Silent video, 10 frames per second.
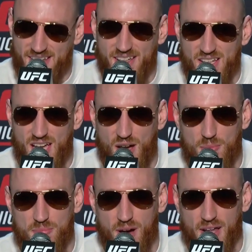Yeah,
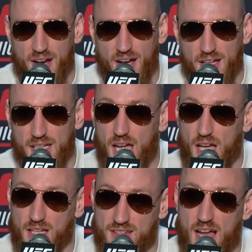but yeah,
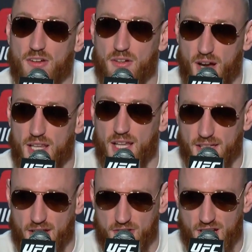exactly, right? Like,
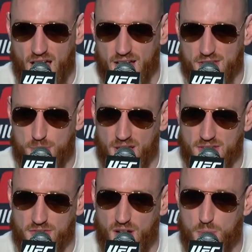there's a guy that's about to
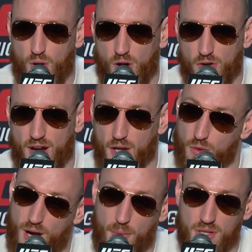fight Paul Craig, who
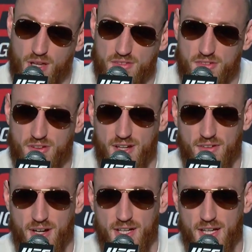I would love to fight,
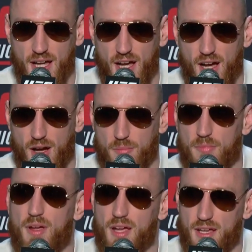right?
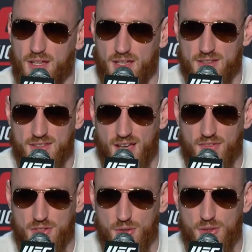He's a
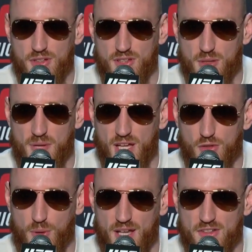tough dude. He's going to make his
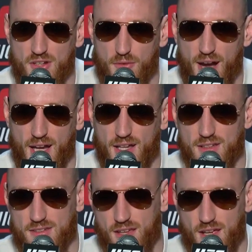way into the
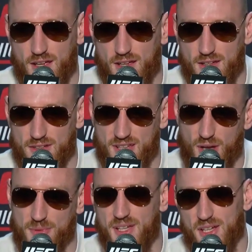rankings. You're
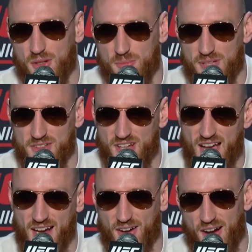telling me he couldn't beat
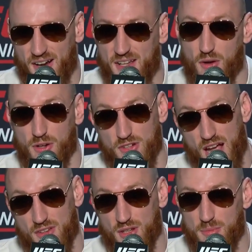Jack, or
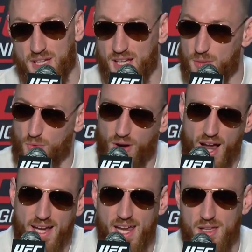Jack's going to beat him, or I
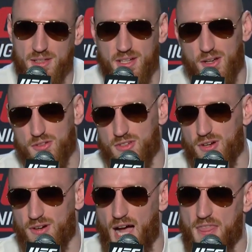can't, you know?
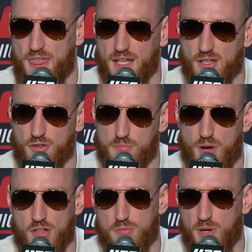So I think there's
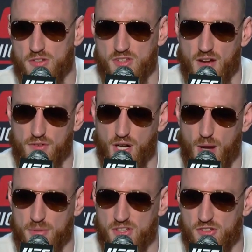much, much tougher
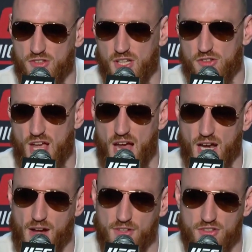competition than Jack.
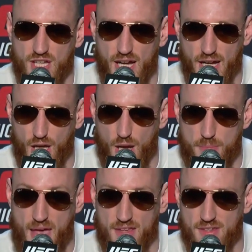Obviously, I got to get
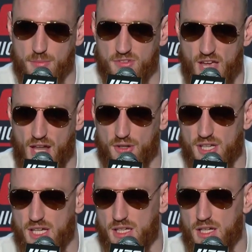past him
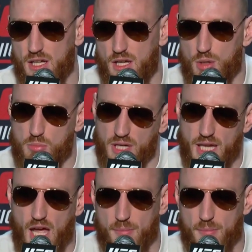Saturday. But yeah,